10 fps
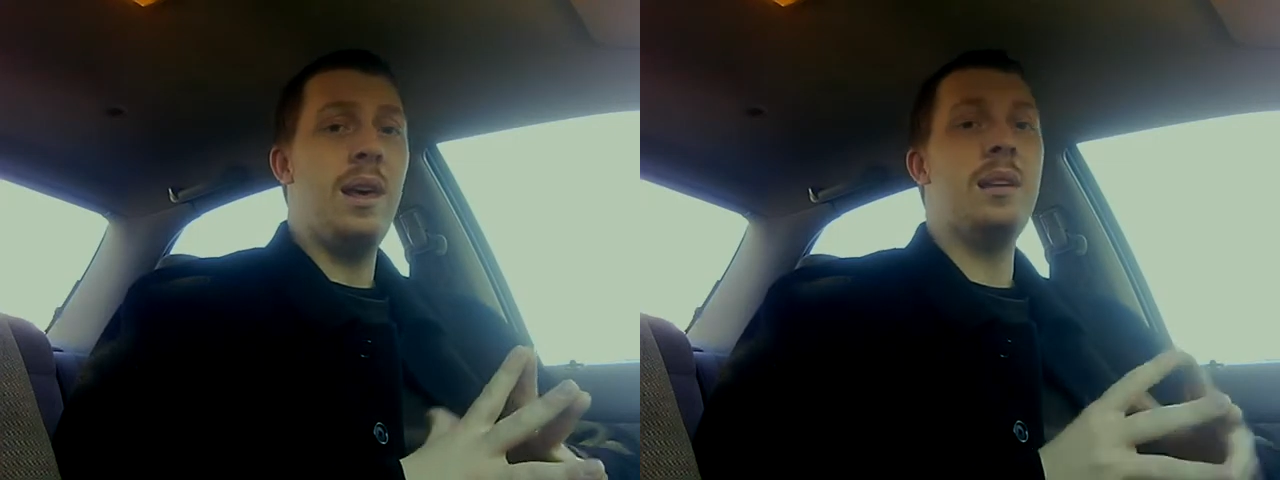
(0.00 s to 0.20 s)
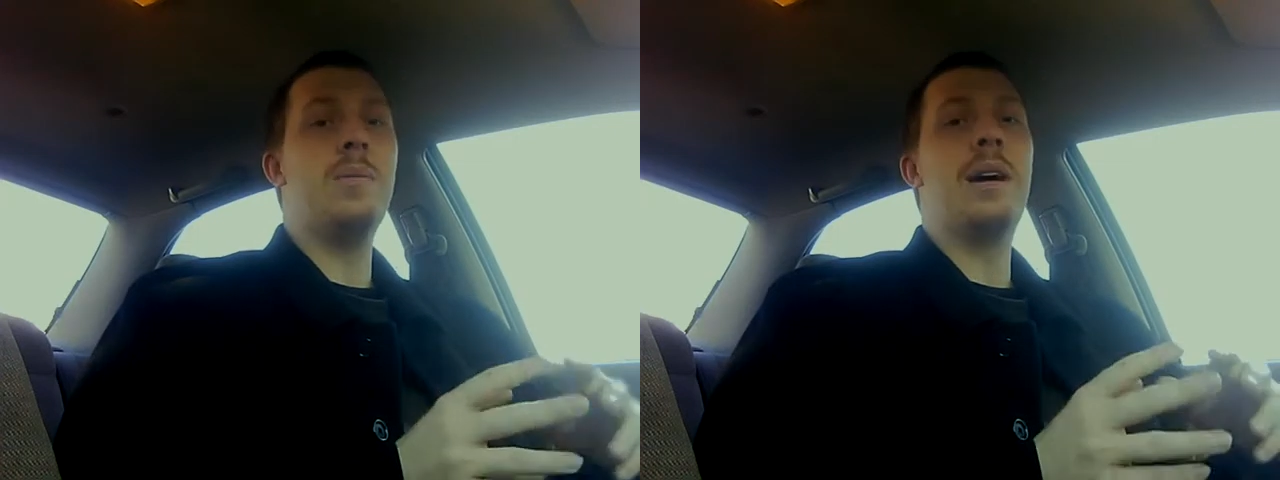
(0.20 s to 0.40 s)

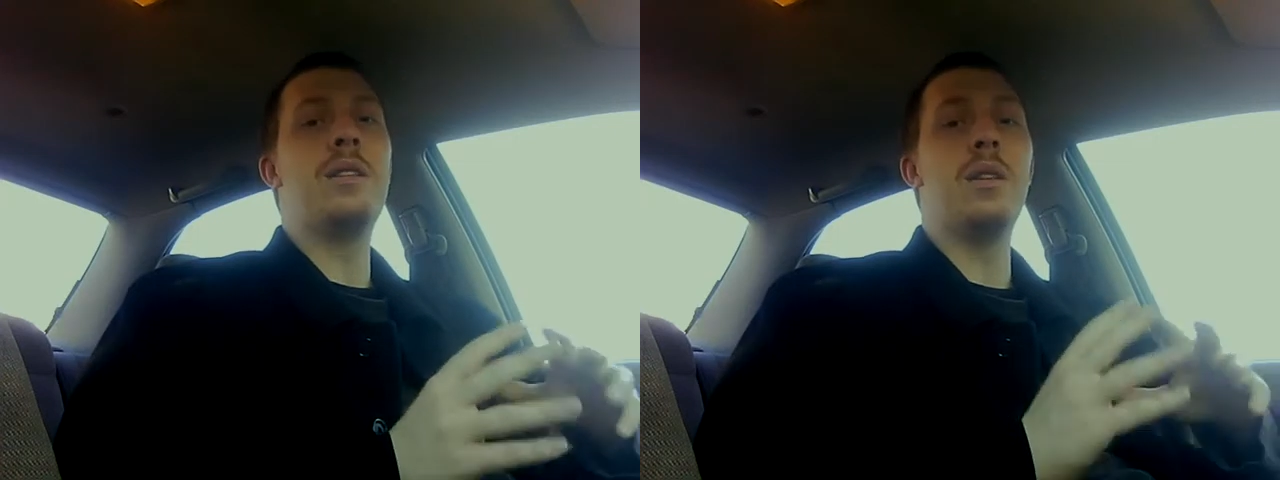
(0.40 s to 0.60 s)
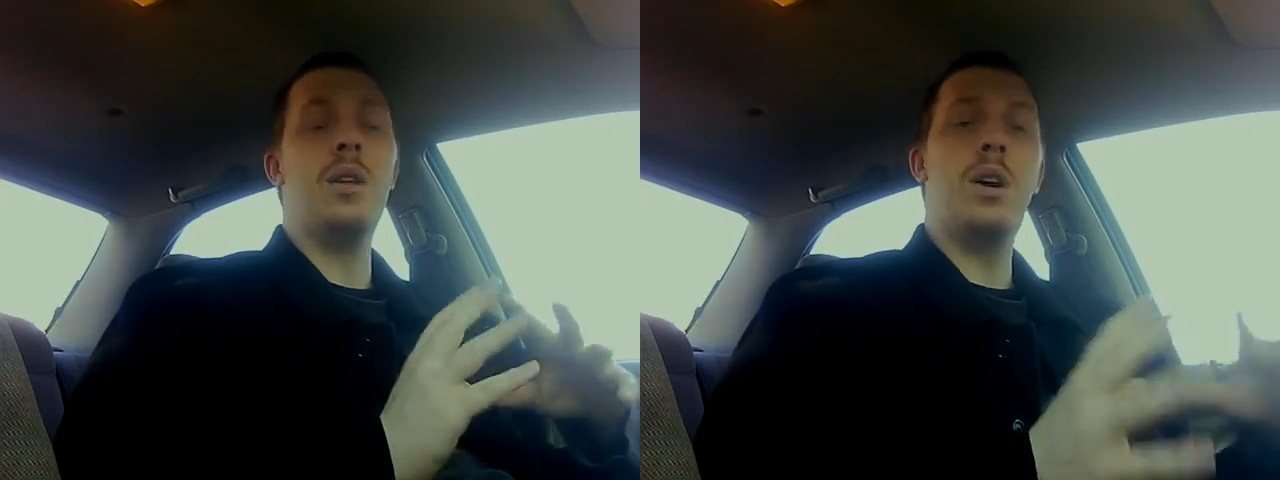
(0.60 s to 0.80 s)
is
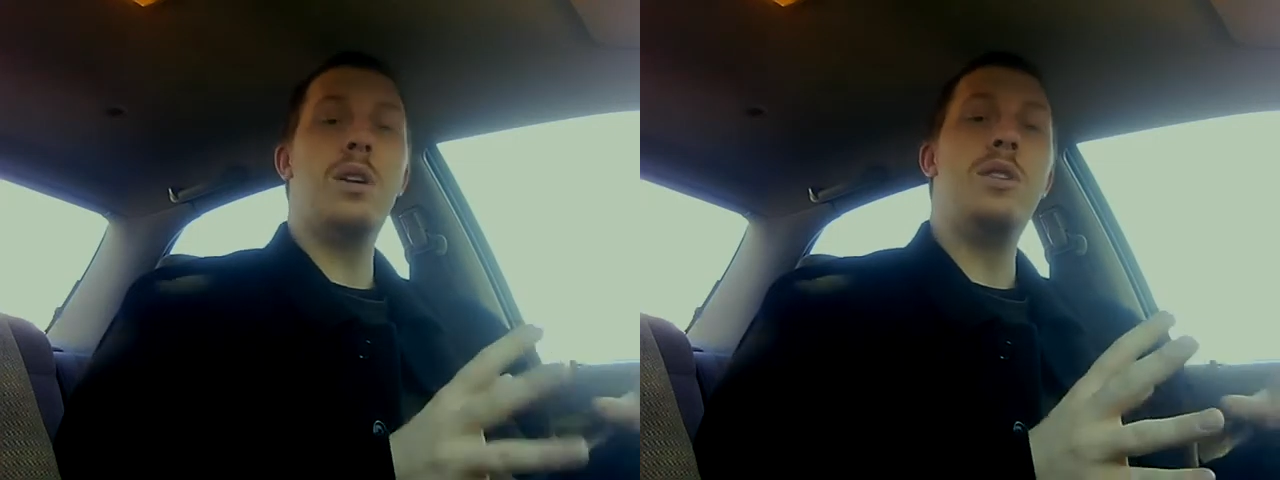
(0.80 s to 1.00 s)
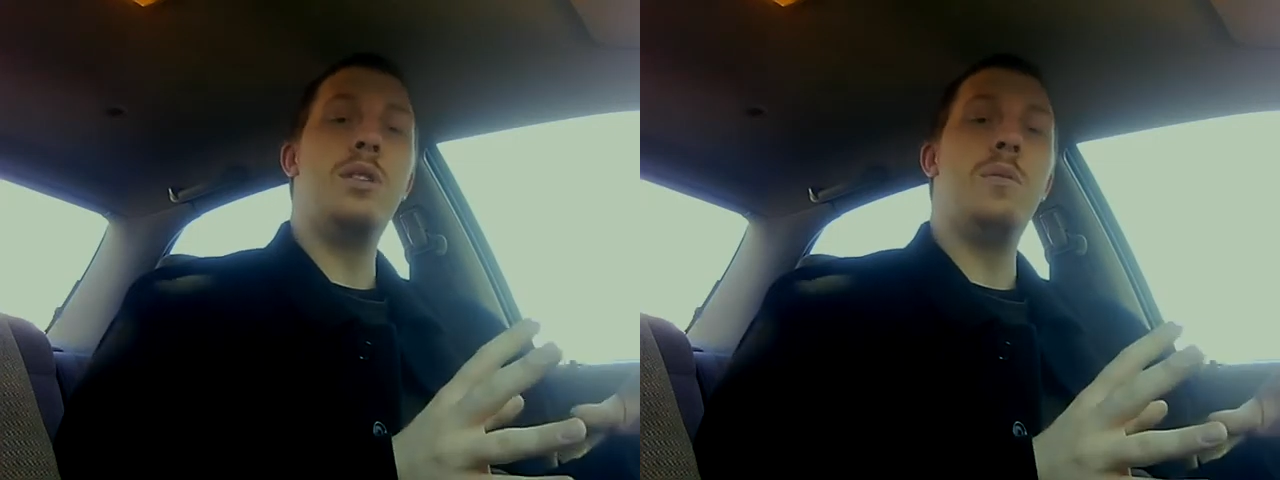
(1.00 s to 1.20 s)
about the
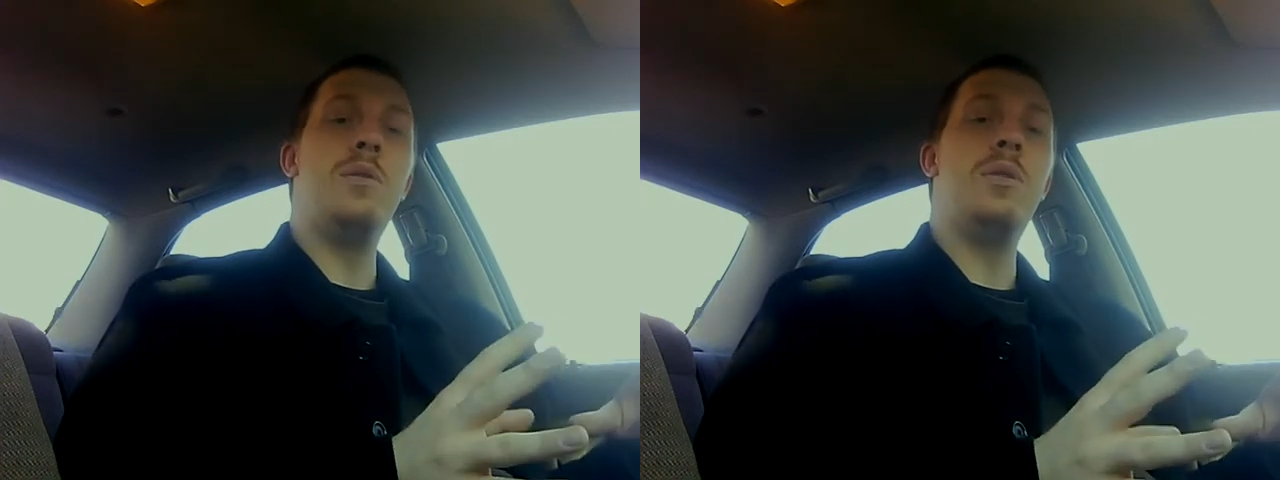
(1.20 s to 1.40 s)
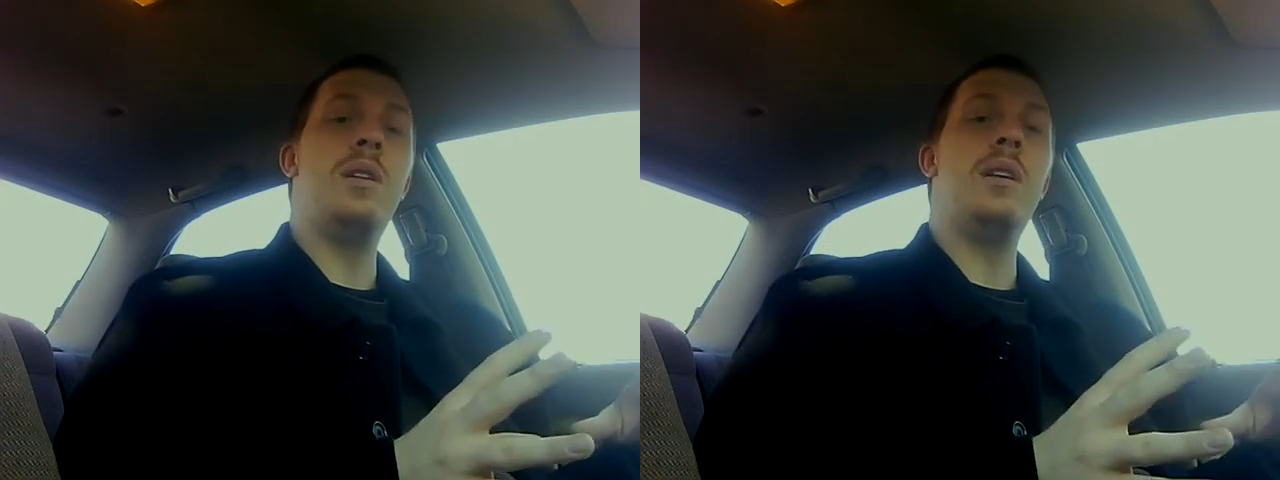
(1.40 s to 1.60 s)
large
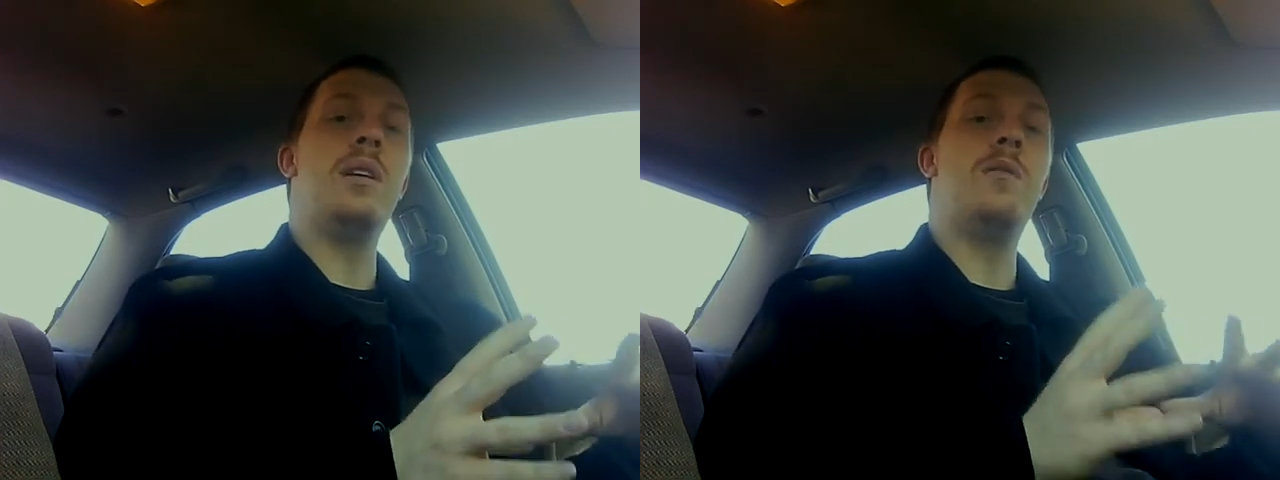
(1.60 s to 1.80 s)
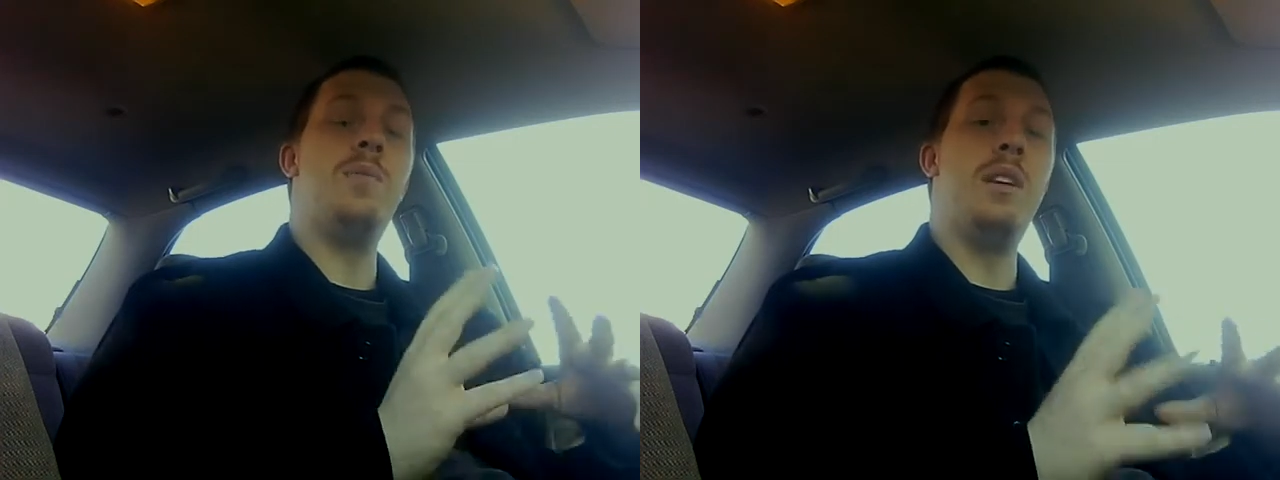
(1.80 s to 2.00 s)
community of